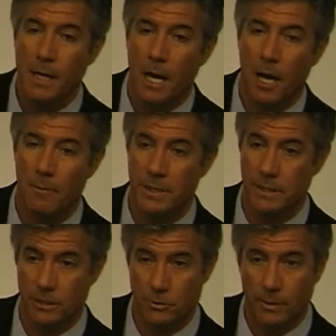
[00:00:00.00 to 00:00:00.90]
Um,
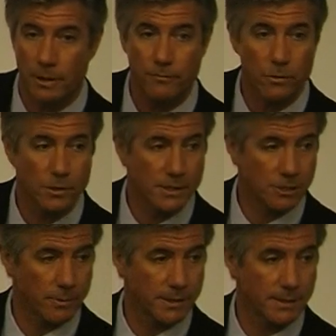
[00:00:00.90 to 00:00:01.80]
in Israel, of course,
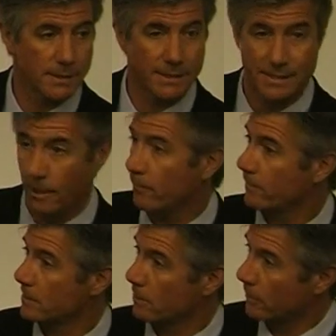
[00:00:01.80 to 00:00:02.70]
Israel sees
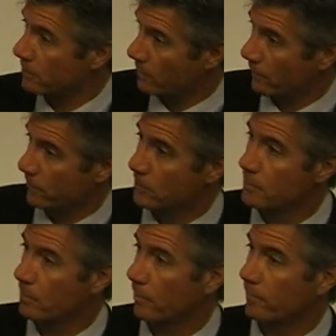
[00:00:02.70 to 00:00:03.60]
itself as a great
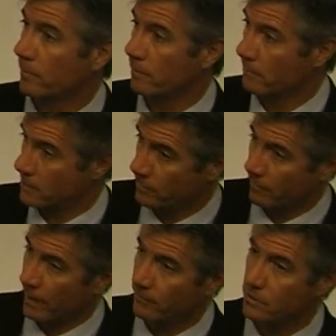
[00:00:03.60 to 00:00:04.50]
refuge, both for
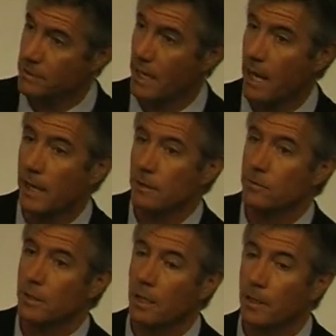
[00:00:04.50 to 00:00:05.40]
survivors and
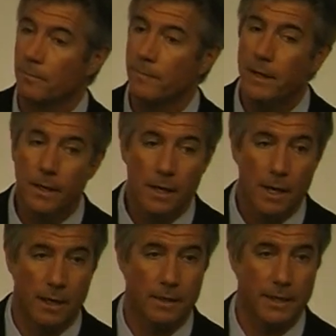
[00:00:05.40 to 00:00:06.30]
um,
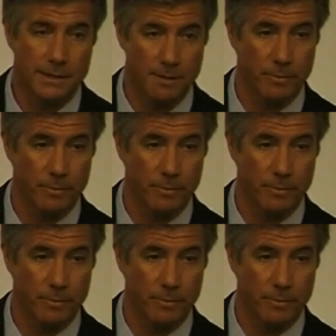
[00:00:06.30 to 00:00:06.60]
Uh, as the